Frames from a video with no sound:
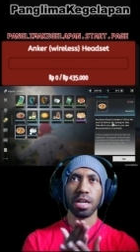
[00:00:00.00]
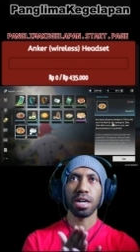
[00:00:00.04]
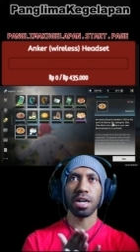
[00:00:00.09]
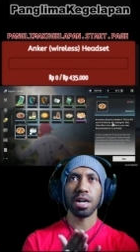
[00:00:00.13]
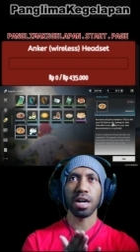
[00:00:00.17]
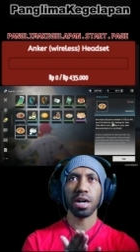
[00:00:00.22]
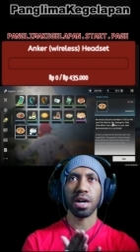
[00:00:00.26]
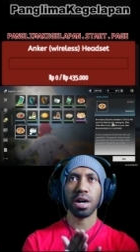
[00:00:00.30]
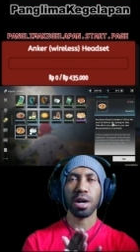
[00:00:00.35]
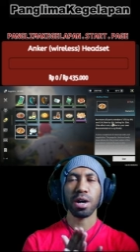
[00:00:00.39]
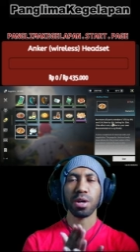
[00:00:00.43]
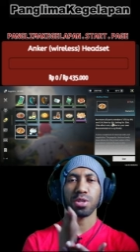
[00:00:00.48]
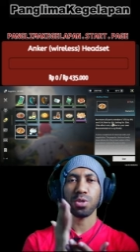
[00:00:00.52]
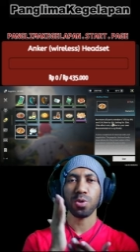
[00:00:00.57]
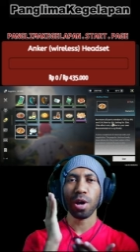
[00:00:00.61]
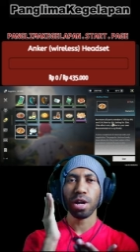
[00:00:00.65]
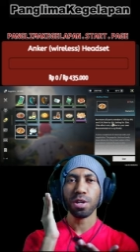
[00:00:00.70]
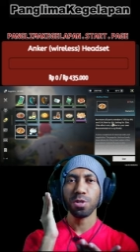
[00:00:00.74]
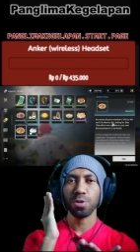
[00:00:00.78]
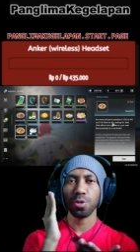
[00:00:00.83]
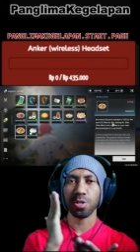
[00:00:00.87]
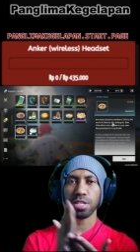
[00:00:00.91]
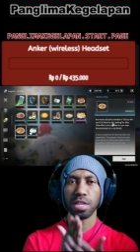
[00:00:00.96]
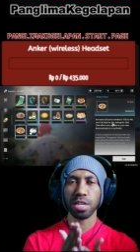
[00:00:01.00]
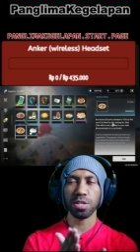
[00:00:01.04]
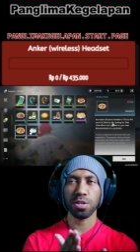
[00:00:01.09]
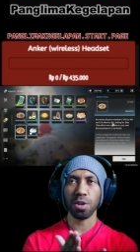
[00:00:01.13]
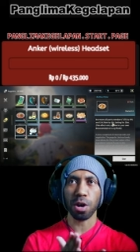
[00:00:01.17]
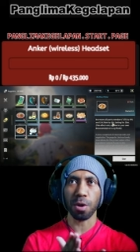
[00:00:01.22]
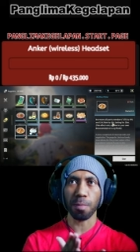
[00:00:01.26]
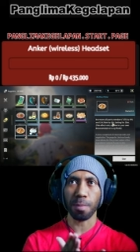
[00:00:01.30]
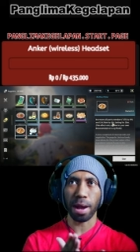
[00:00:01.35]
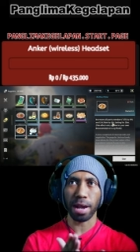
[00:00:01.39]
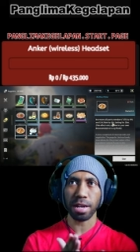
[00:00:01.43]
uh, you are using
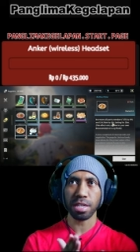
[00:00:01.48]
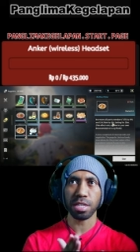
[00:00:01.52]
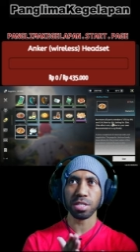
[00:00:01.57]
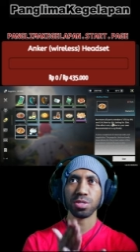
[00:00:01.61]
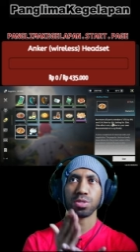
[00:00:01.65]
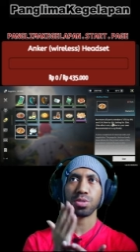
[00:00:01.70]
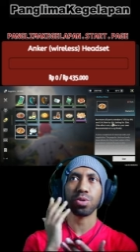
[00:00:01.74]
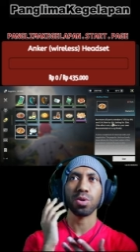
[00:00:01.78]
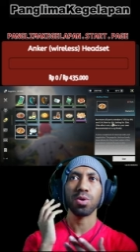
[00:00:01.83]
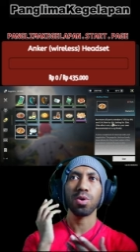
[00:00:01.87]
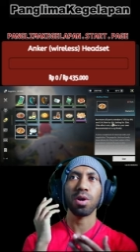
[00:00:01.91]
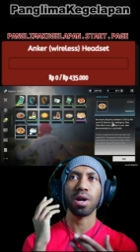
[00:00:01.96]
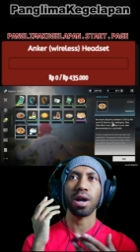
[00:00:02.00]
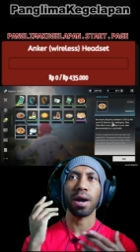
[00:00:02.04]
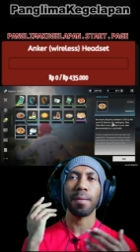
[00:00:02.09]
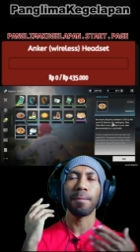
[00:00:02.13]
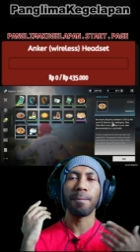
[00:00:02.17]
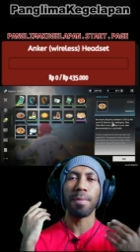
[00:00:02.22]
your money to uh,